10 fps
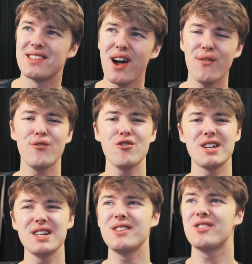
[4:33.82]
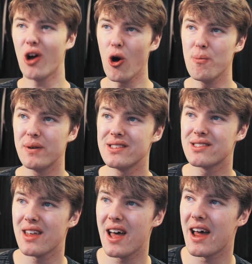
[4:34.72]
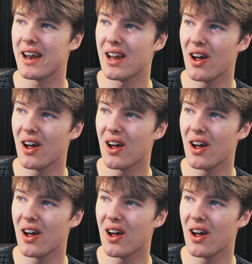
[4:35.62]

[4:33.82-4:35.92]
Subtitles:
How freaking dope is that?